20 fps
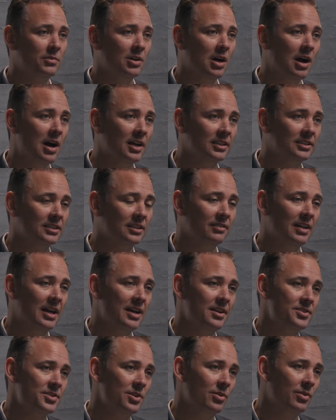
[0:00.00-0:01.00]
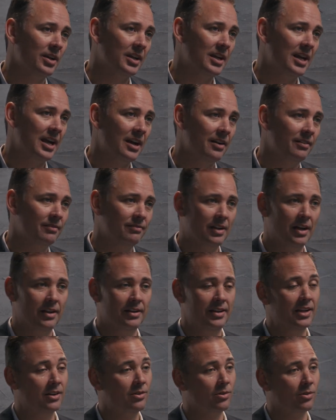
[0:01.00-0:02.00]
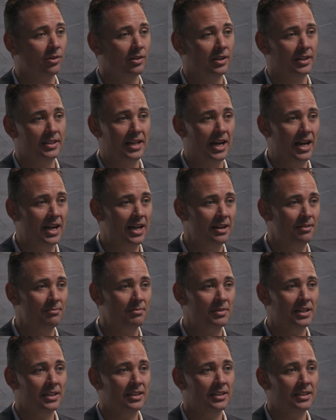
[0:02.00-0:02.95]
cost of that soda can a nickel, a dime.